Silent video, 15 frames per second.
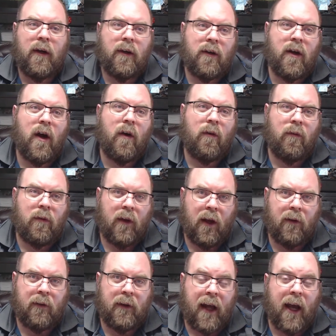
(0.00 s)
No, it
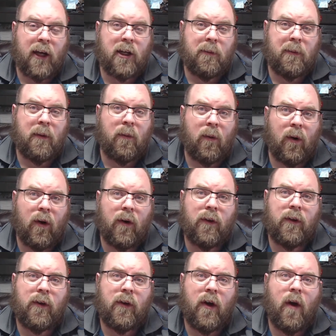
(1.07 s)
would actually be worth
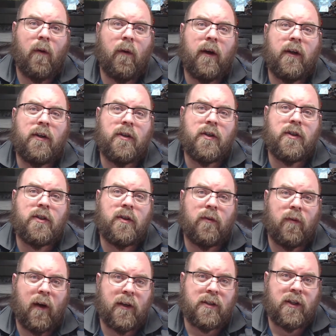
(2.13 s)
going just to
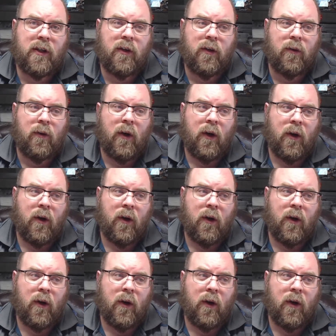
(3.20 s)
rescue